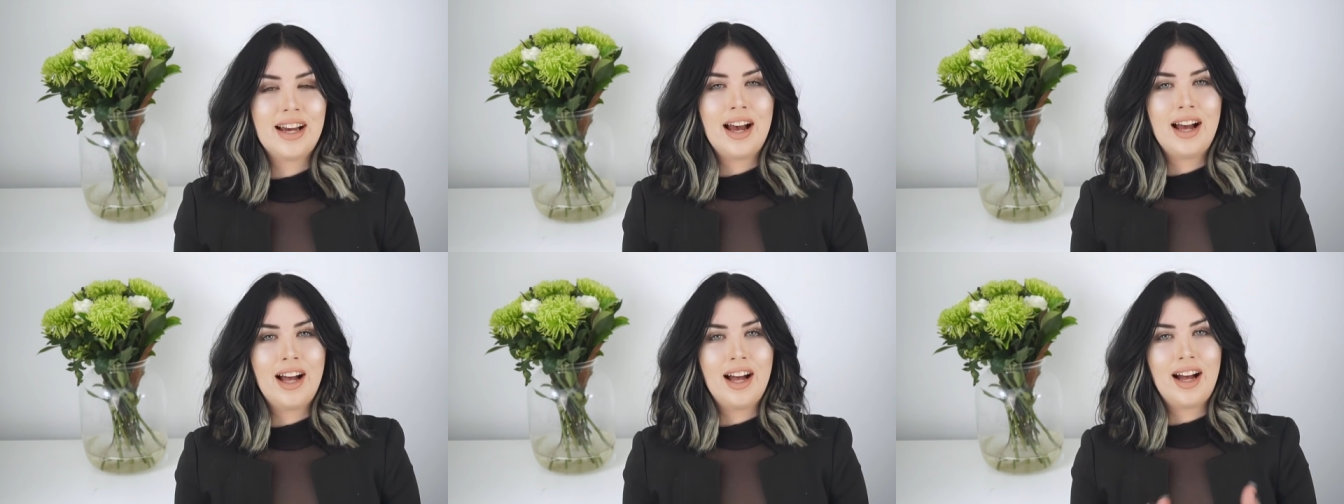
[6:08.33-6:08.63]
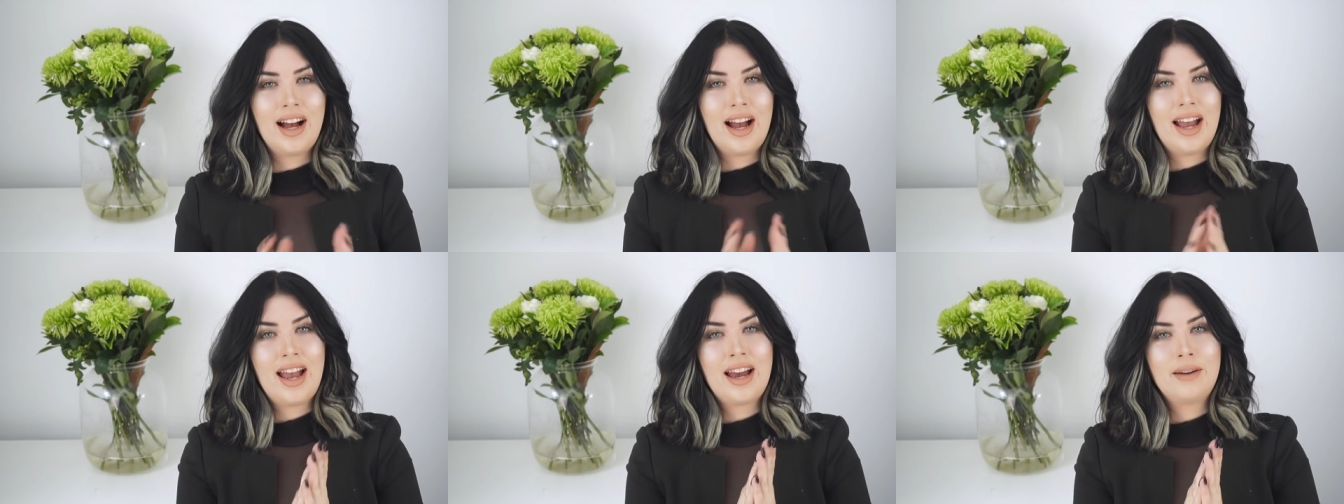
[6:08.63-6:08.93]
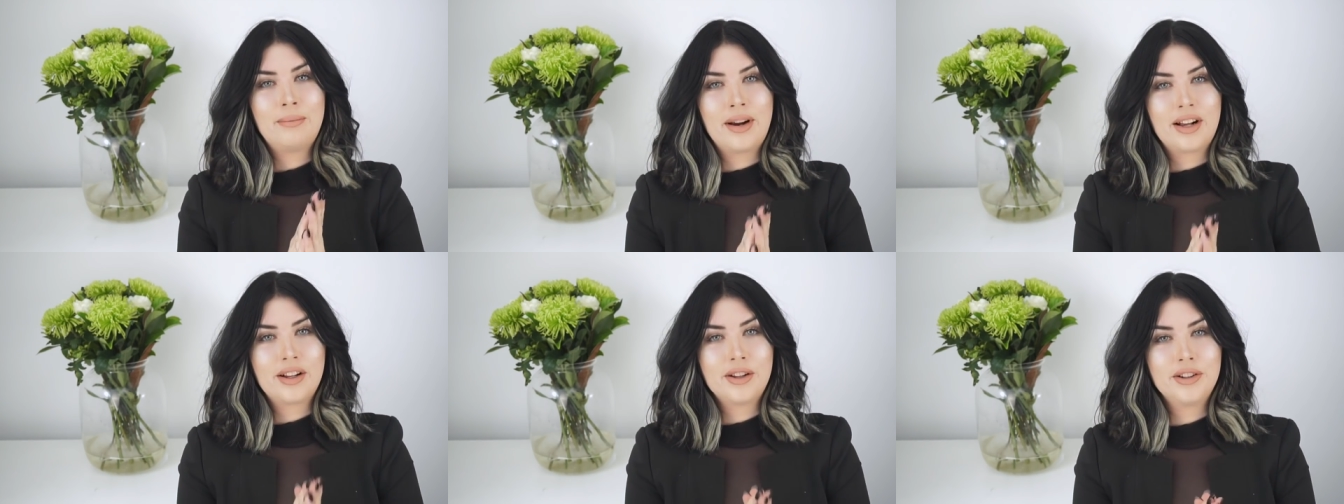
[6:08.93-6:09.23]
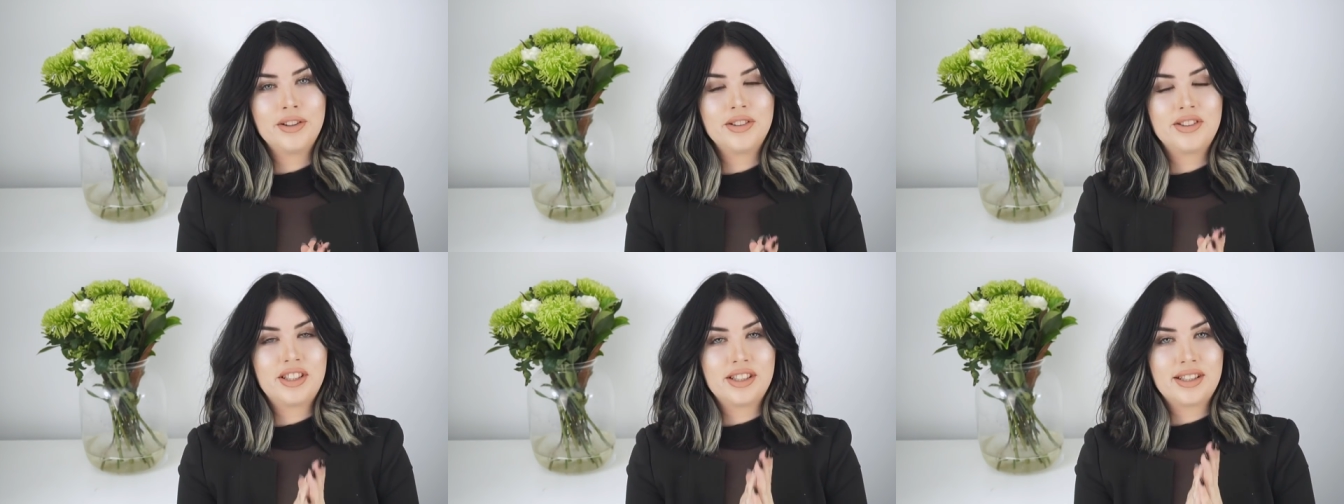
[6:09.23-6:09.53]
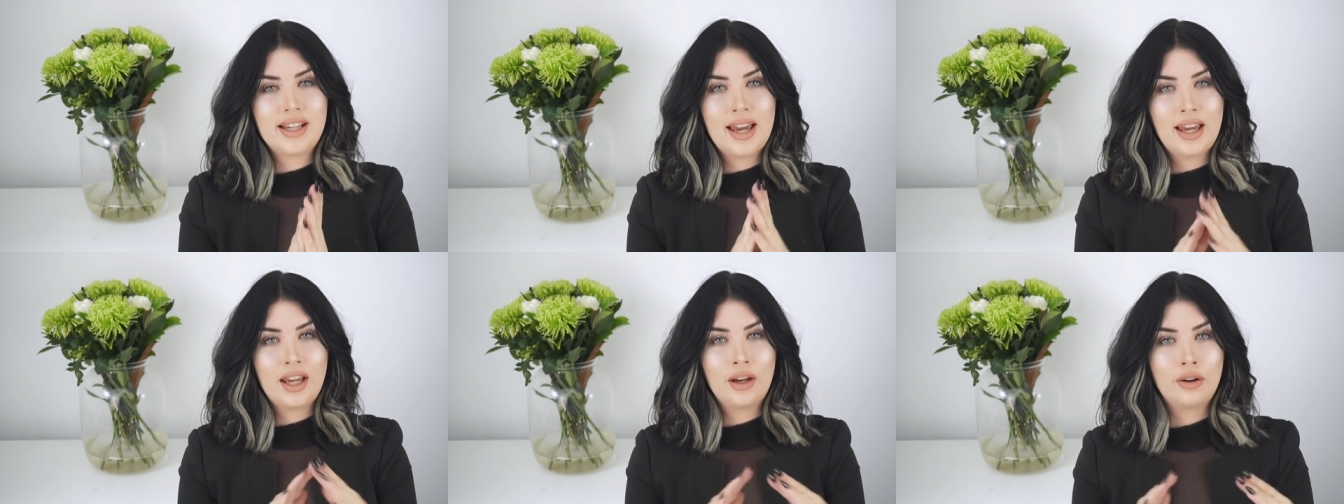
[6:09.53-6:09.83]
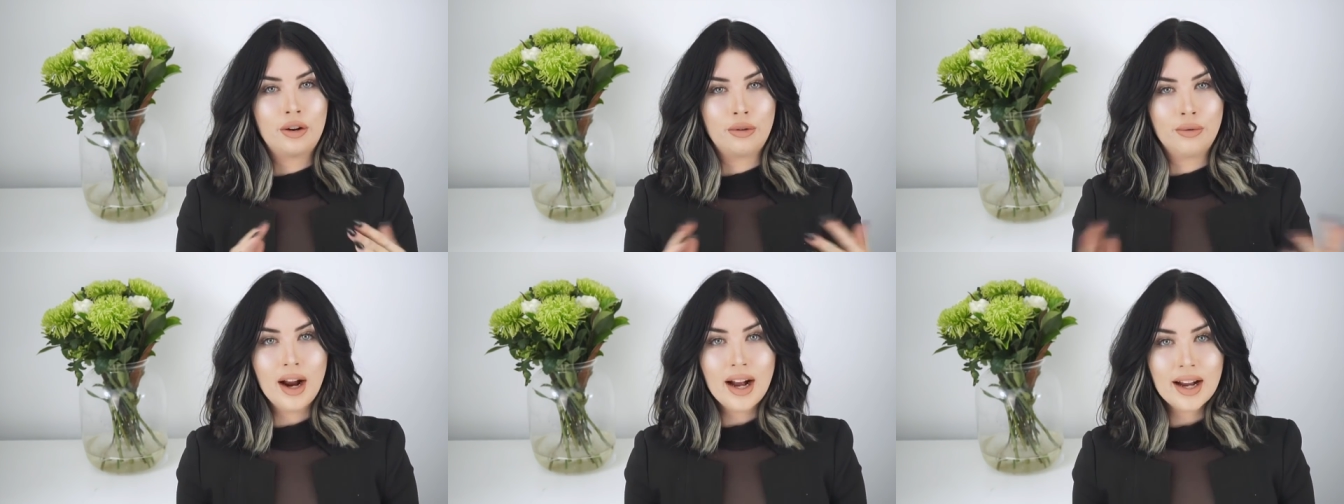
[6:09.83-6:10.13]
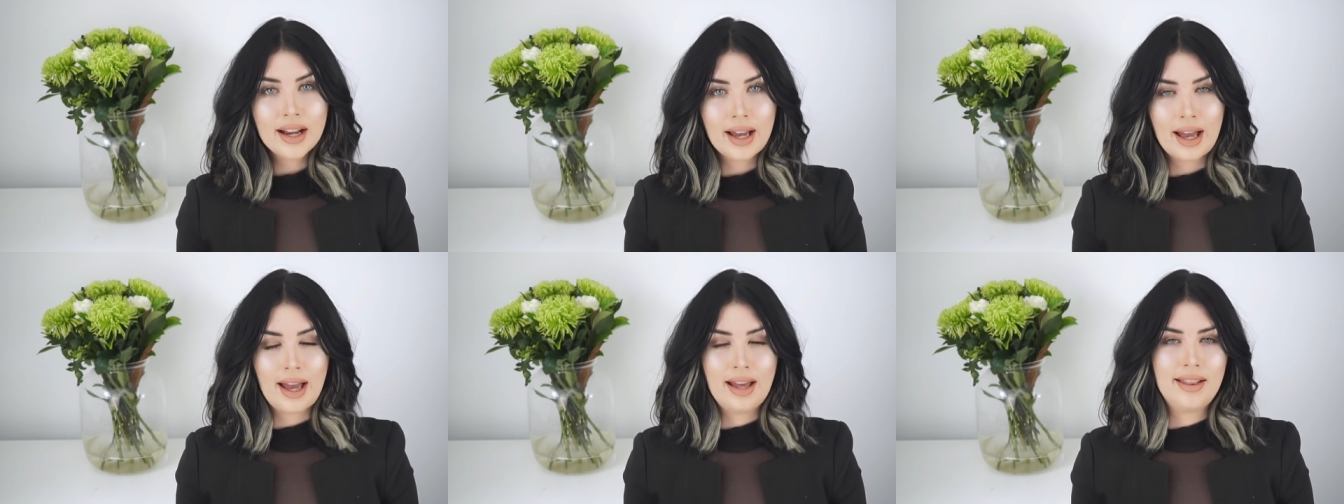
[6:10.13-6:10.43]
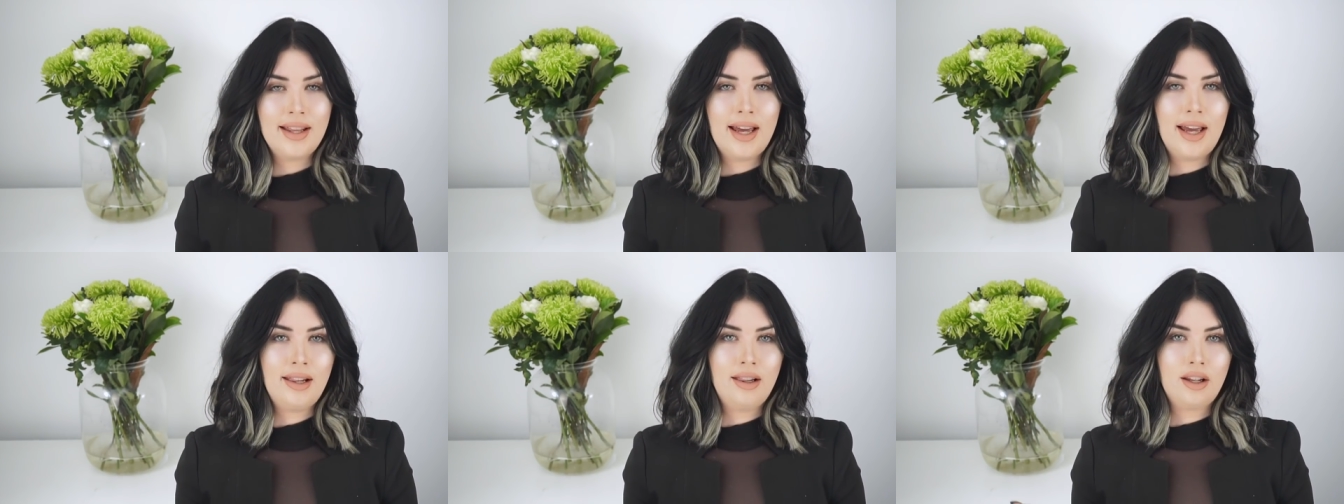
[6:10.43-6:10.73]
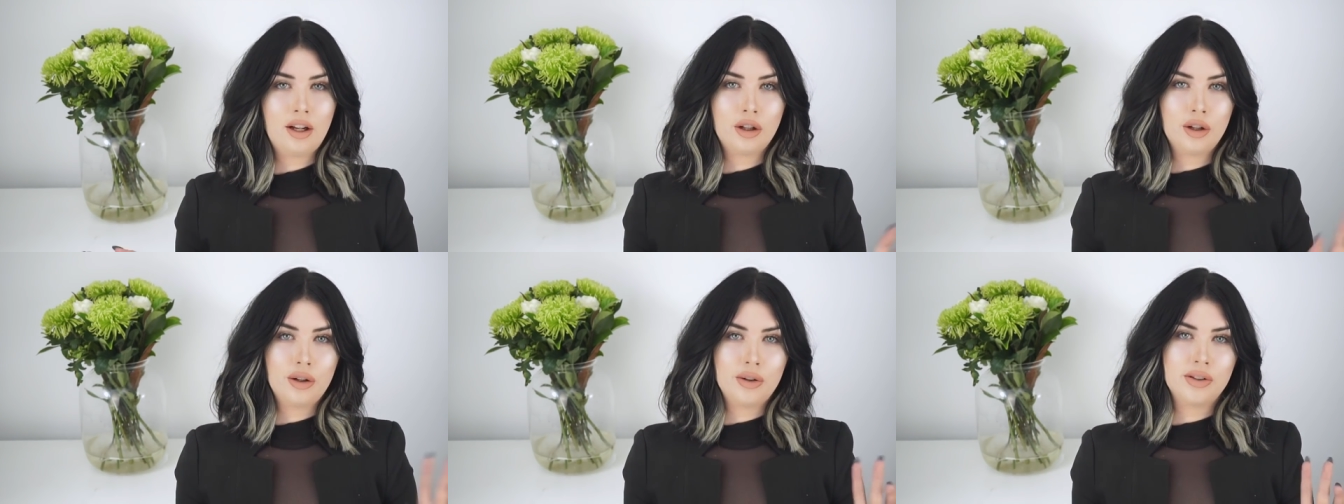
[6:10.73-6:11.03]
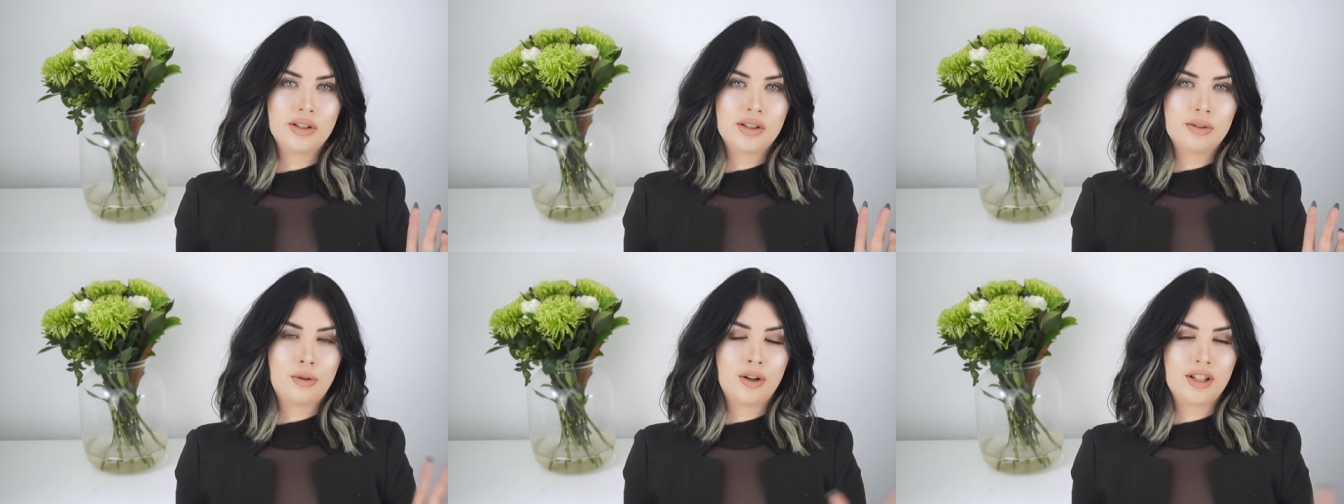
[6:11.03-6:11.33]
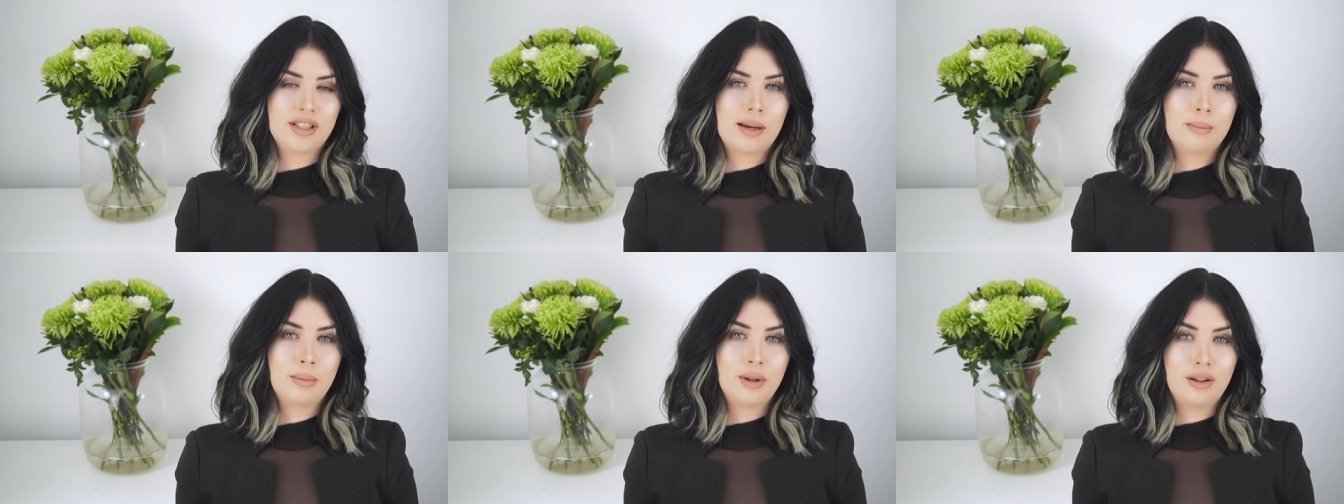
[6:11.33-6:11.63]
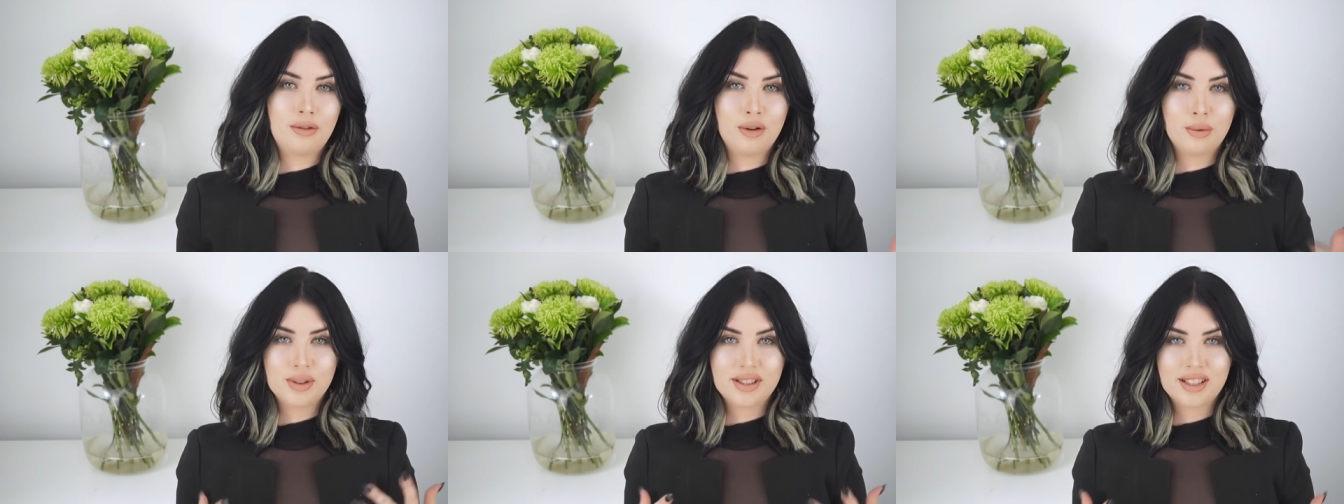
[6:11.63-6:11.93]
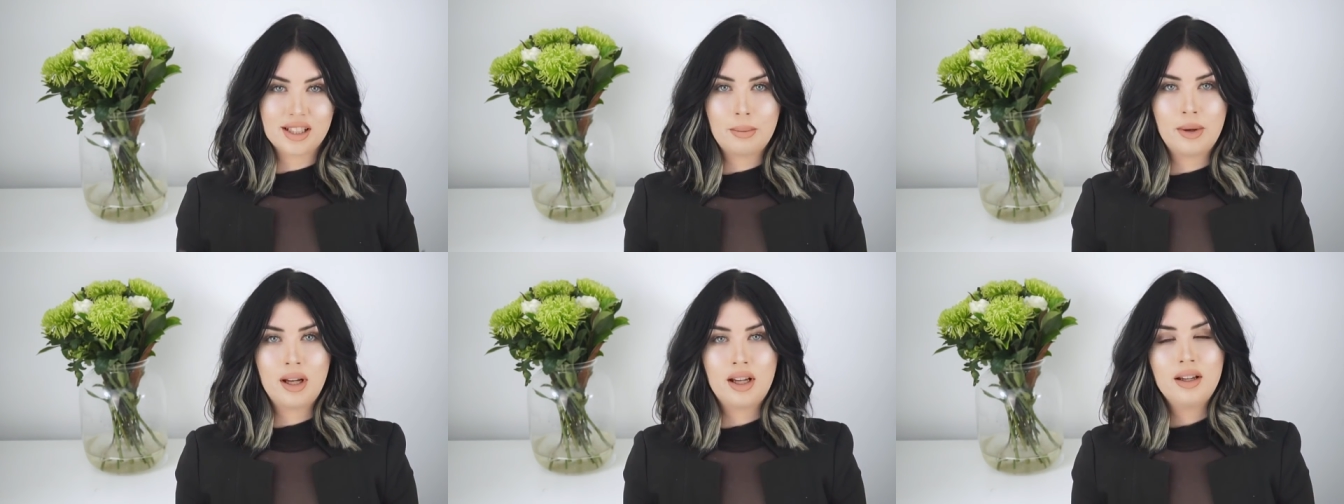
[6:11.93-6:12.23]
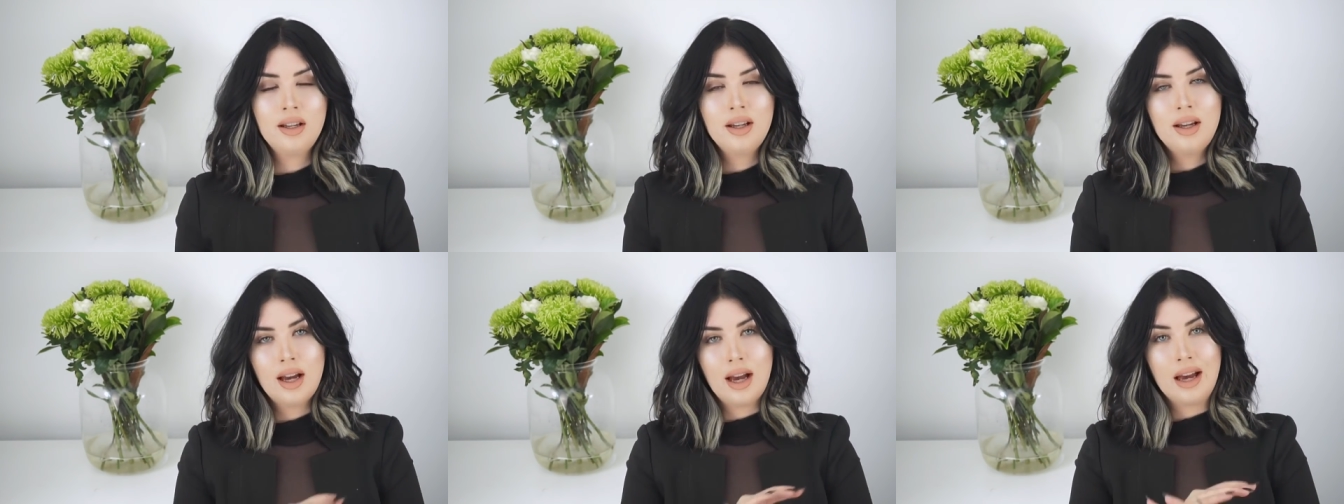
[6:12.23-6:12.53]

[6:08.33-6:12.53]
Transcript: Uh, I had my clothes just hanging on a rack and then the clothes, for example, if it was summer,